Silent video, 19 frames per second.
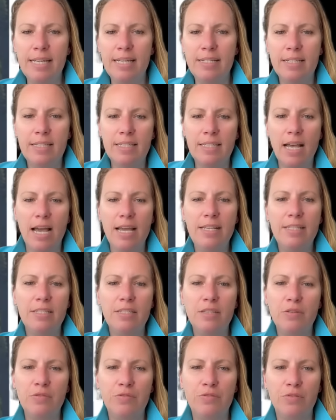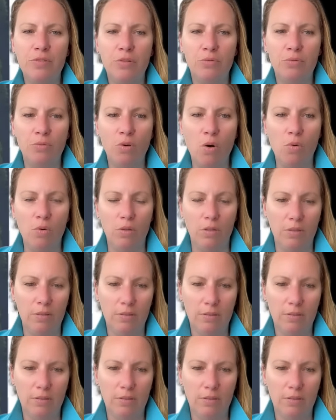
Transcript: a decisive role.